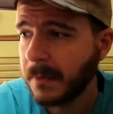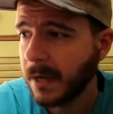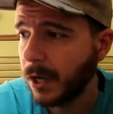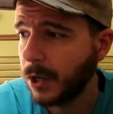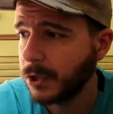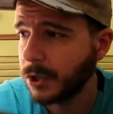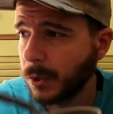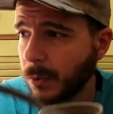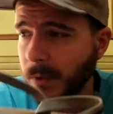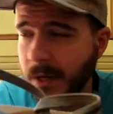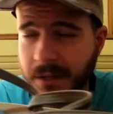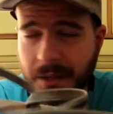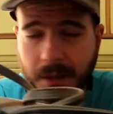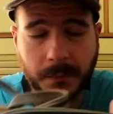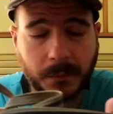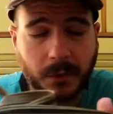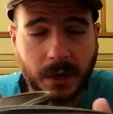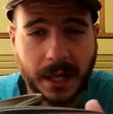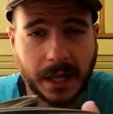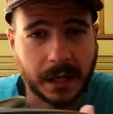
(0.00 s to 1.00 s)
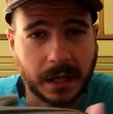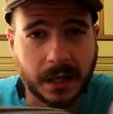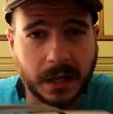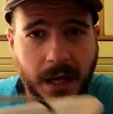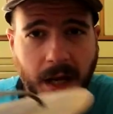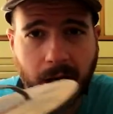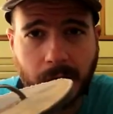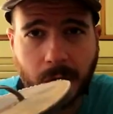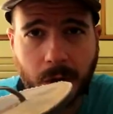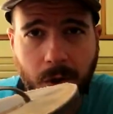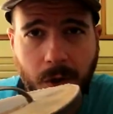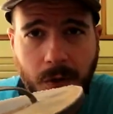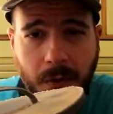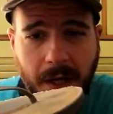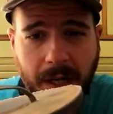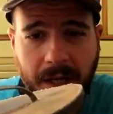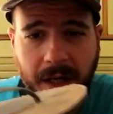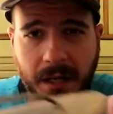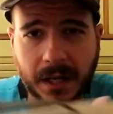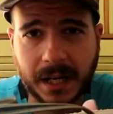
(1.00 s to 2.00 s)
I also wear them with like cargo,
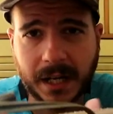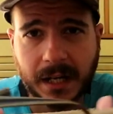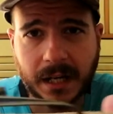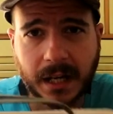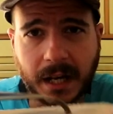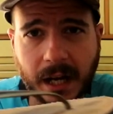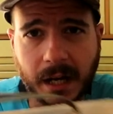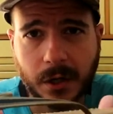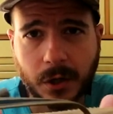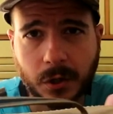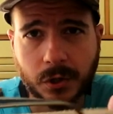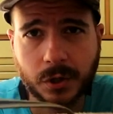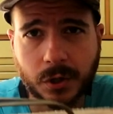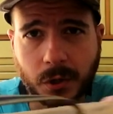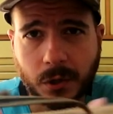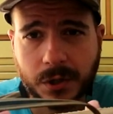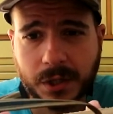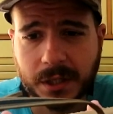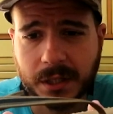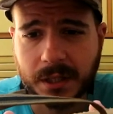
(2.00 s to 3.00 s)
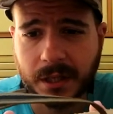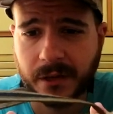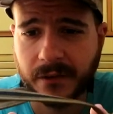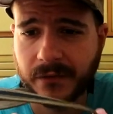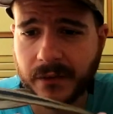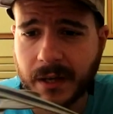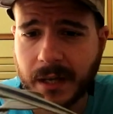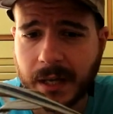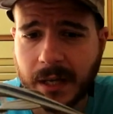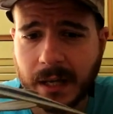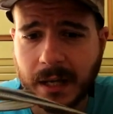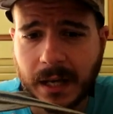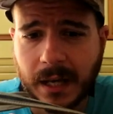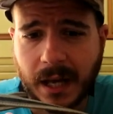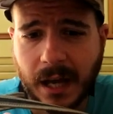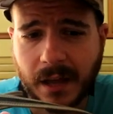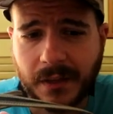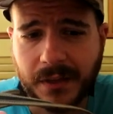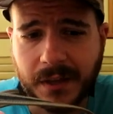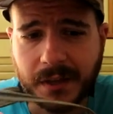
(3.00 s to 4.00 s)
like green cargo shorts and stuff.
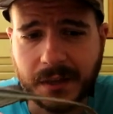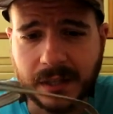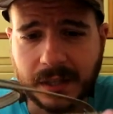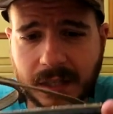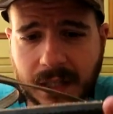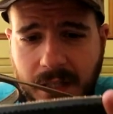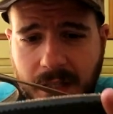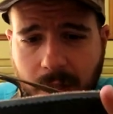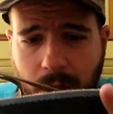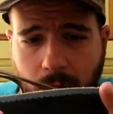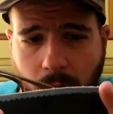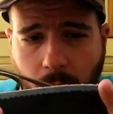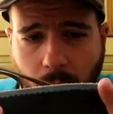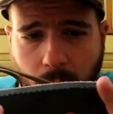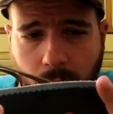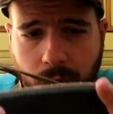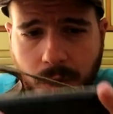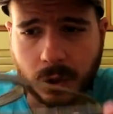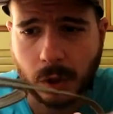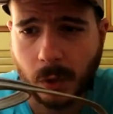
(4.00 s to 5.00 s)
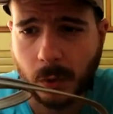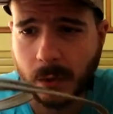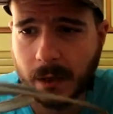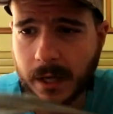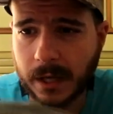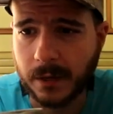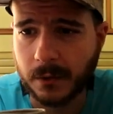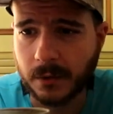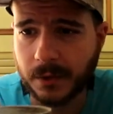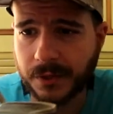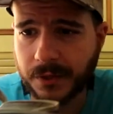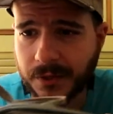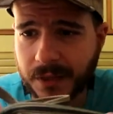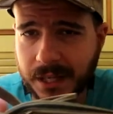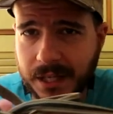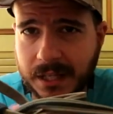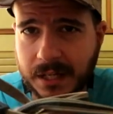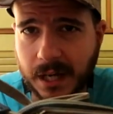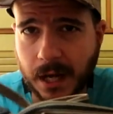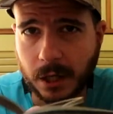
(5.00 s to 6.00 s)
I think they just go so well with
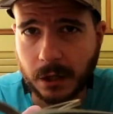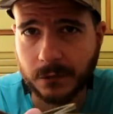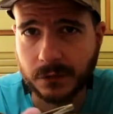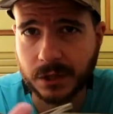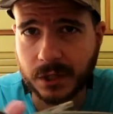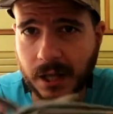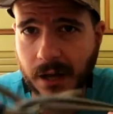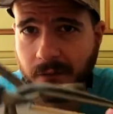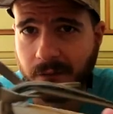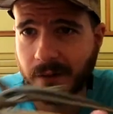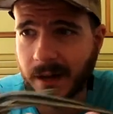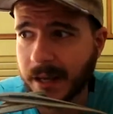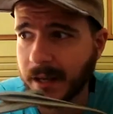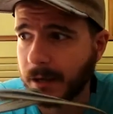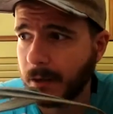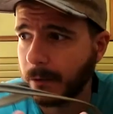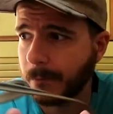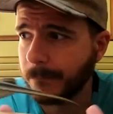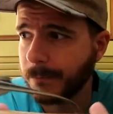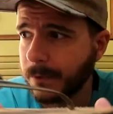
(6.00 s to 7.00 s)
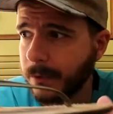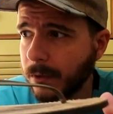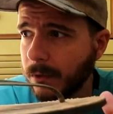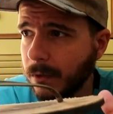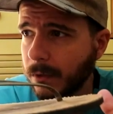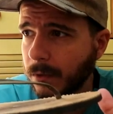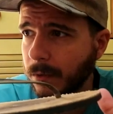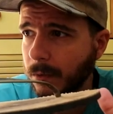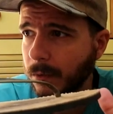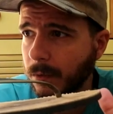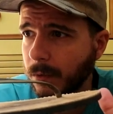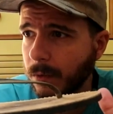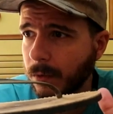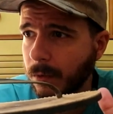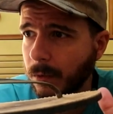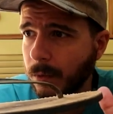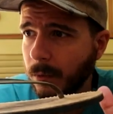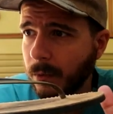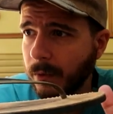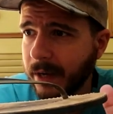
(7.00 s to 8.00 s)
this kind of stuff. Like,
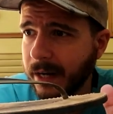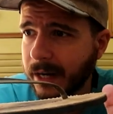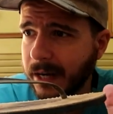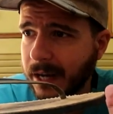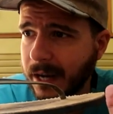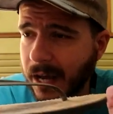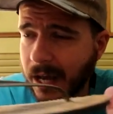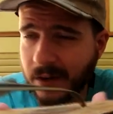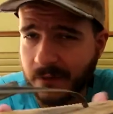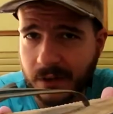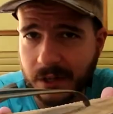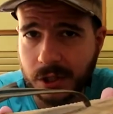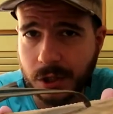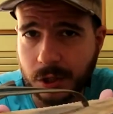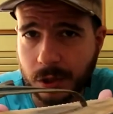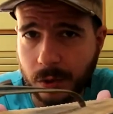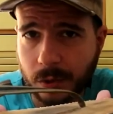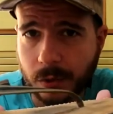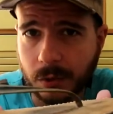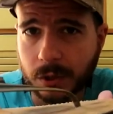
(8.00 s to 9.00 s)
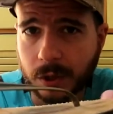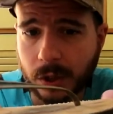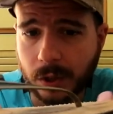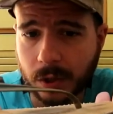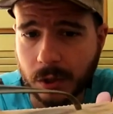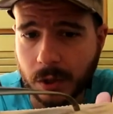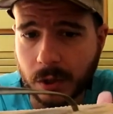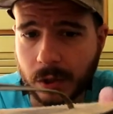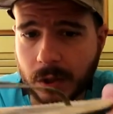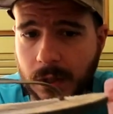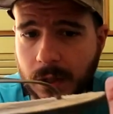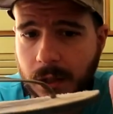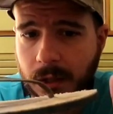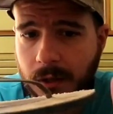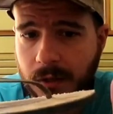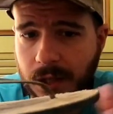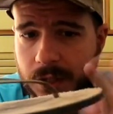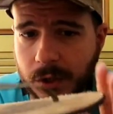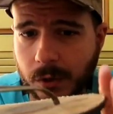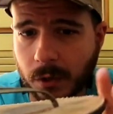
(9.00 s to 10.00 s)
where a canvas shoe would look good,
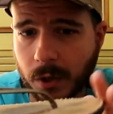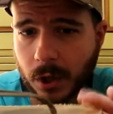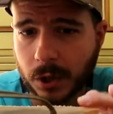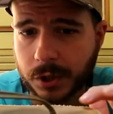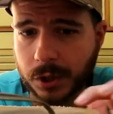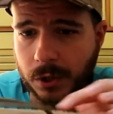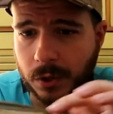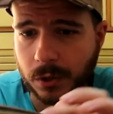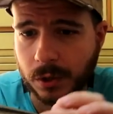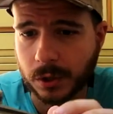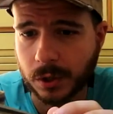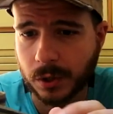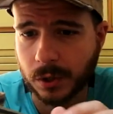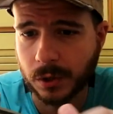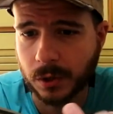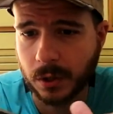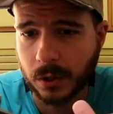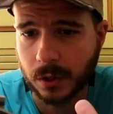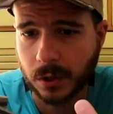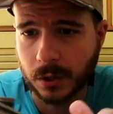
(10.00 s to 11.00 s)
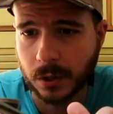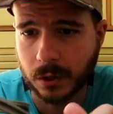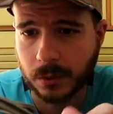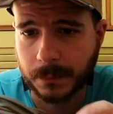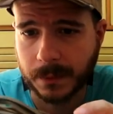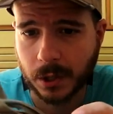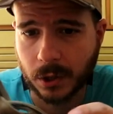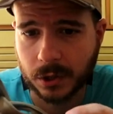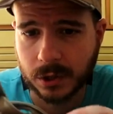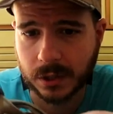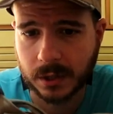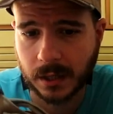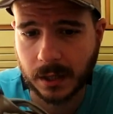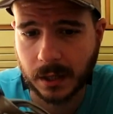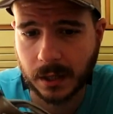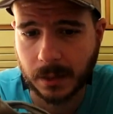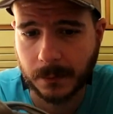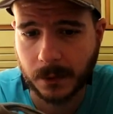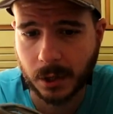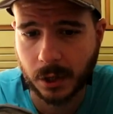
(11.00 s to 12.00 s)
this could also look good because of
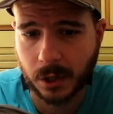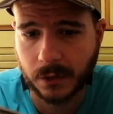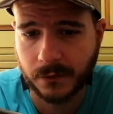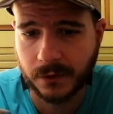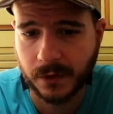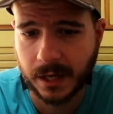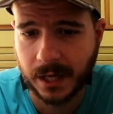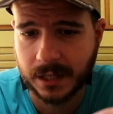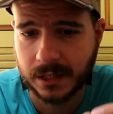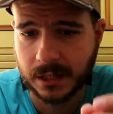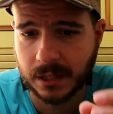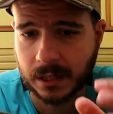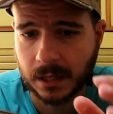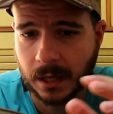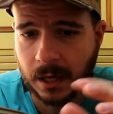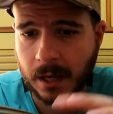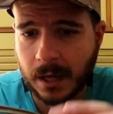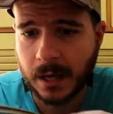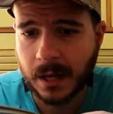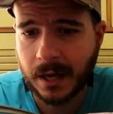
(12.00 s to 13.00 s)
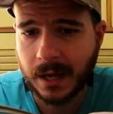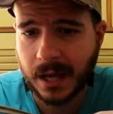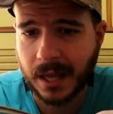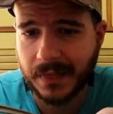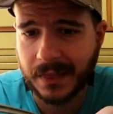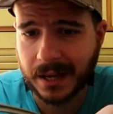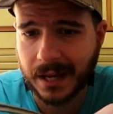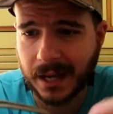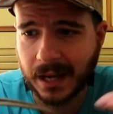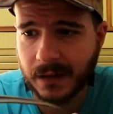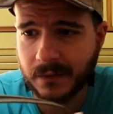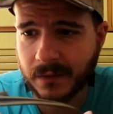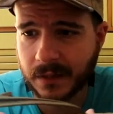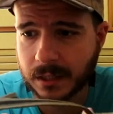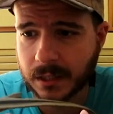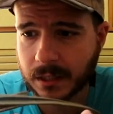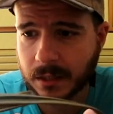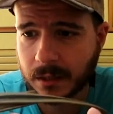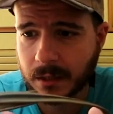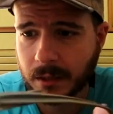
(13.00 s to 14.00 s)
the color of the laces and the
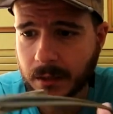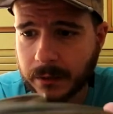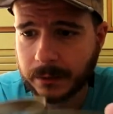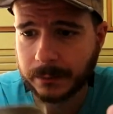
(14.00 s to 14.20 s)
canvas.